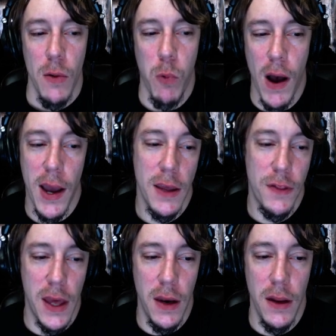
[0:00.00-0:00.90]
Why
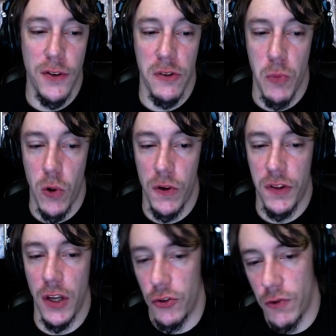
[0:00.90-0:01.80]
then does Morris
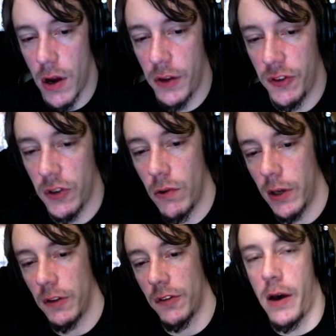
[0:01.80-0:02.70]
think Tron is
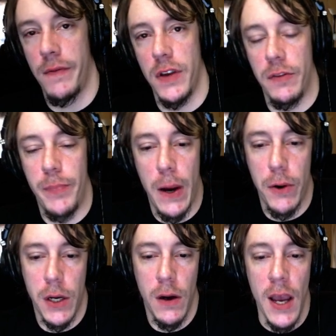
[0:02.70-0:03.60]
ignoring this obvious
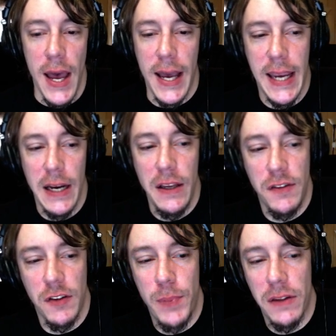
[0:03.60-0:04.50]
barrier? Again, he
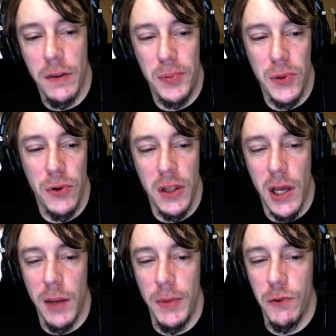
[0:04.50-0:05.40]
suspects a blurry
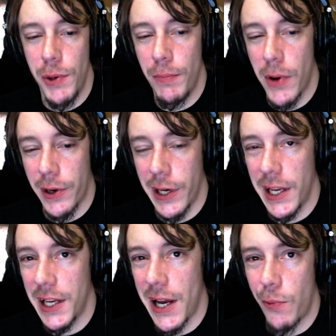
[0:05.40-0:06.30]
line between
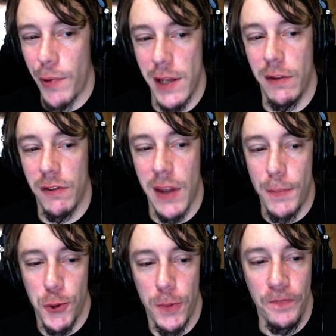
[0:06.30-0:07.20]
marketing and outright
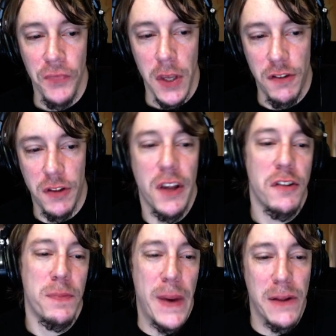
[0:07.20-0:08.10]
deception. He says, I
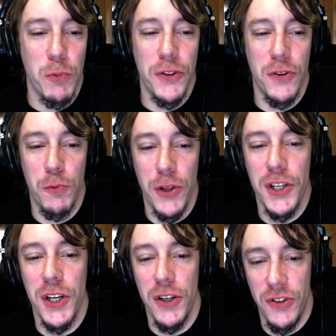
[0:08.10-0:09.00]
suspect what they're
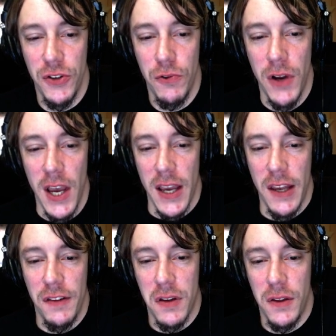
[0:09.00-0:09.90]
really going to do
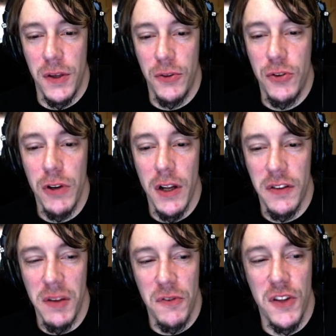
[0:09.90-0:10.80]
is they'll do it on
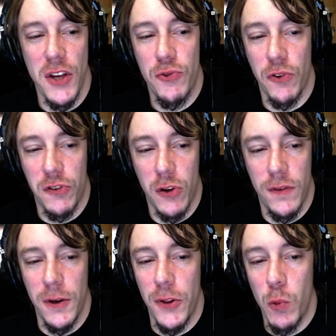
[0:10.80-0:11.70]
some central
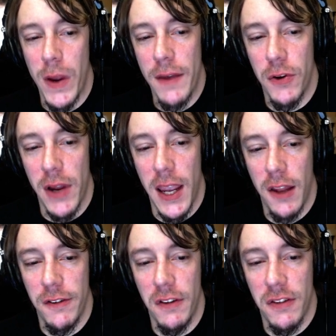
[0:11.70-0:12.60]
server. They'll wave their
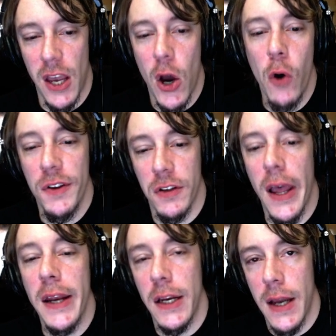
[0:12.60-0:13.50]
hands and say, oh, it's a
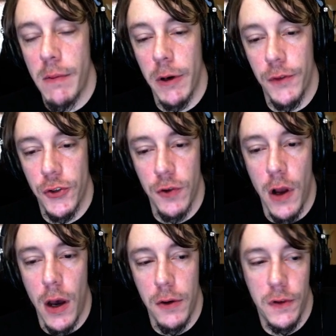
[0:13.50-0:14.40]
Lightning Network for
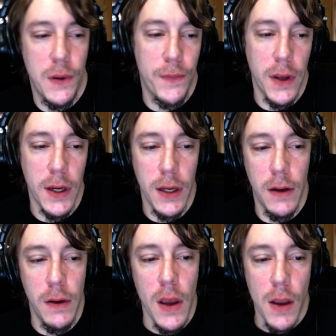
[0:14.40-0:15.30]
Tron or something
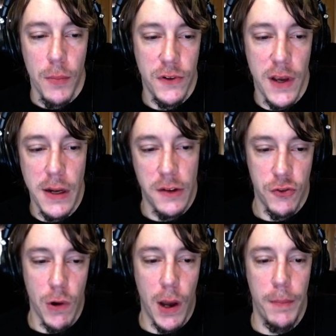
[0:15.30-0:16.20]
and pretend it's
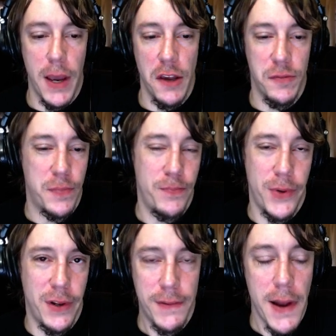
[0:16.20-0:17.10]
Tron based,
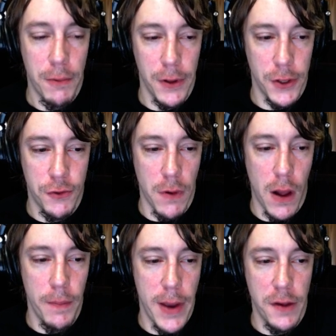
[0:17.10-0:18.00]
but it's not really
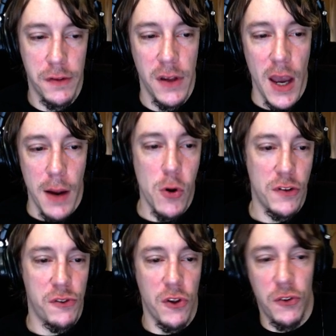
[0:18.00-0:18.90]
Tron based.
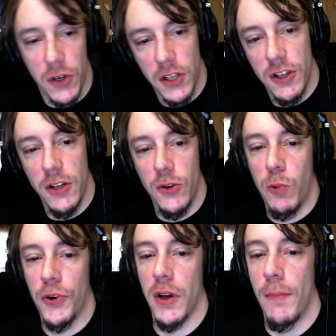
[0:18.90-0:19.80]
Morris has also continued to
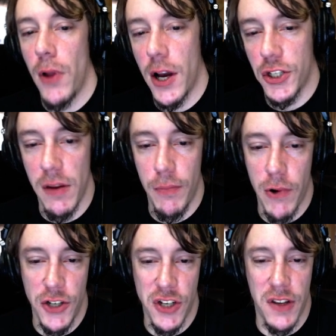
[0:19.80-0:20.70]
work on blockchain
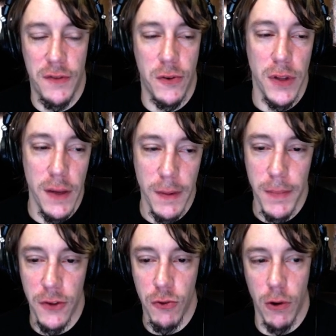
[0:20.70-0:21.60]
projects after leaving
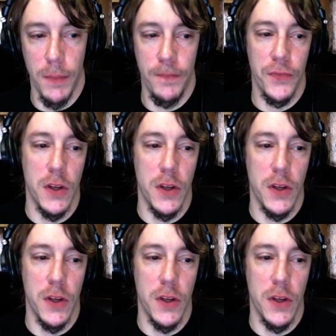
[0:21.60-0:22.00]
BitTorrent,